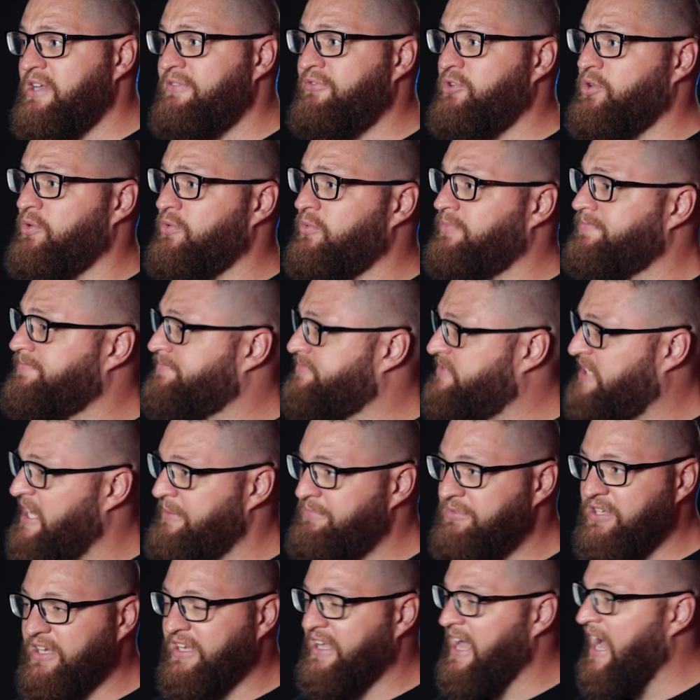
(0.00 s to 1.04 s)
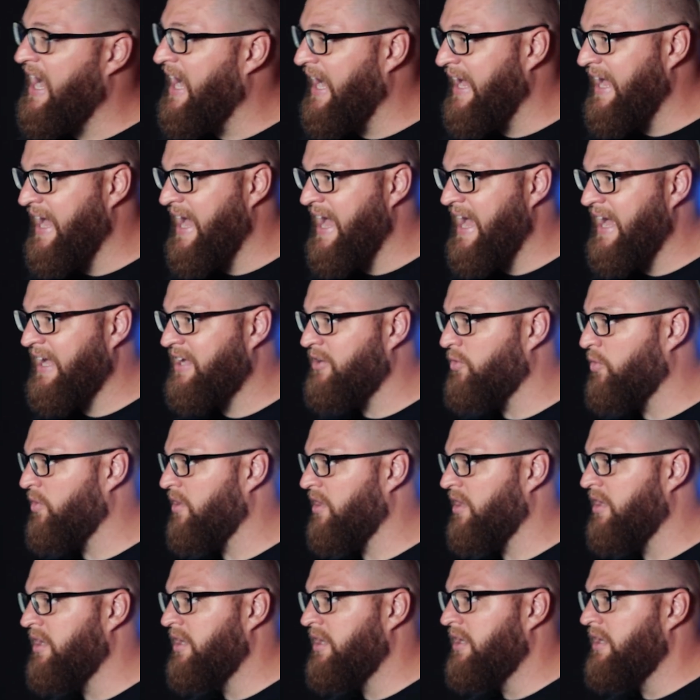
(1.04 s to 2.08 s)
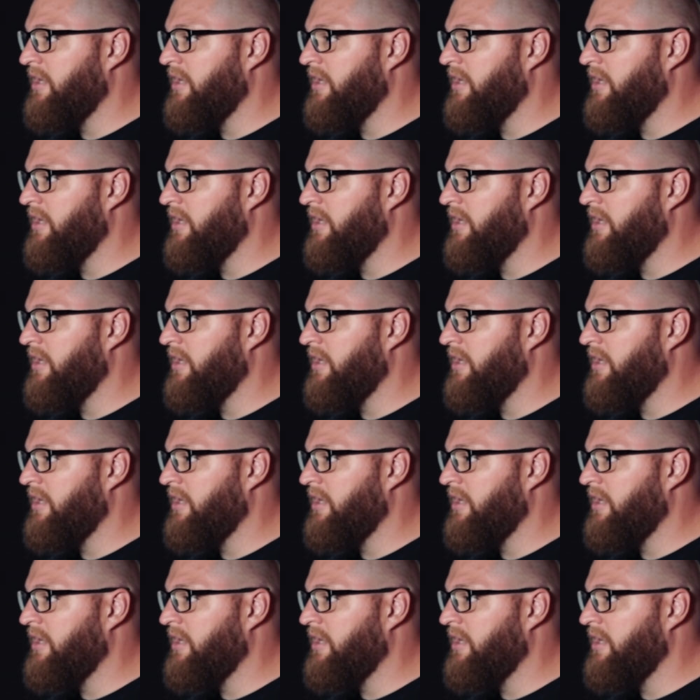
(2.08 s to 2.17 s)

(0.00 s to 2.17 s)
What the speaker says: if you tipped a kayak or